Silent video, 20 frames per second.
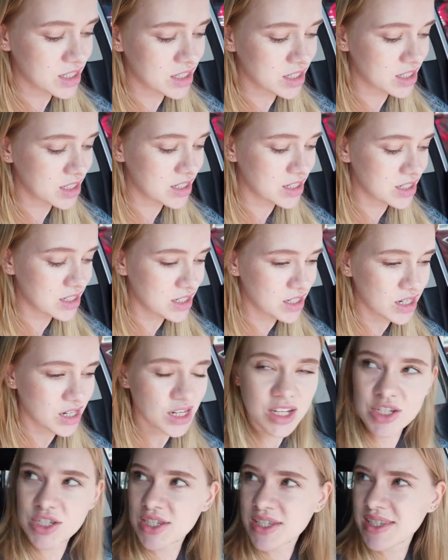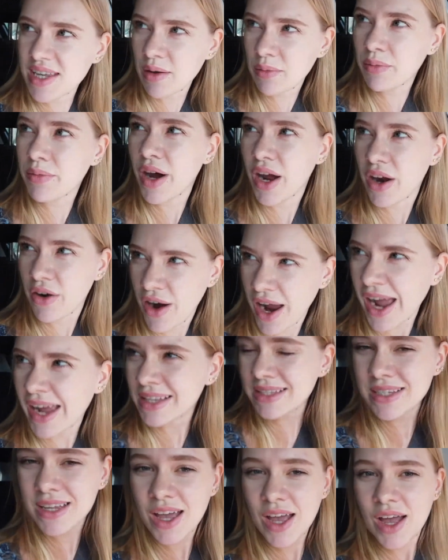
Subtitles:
December, right?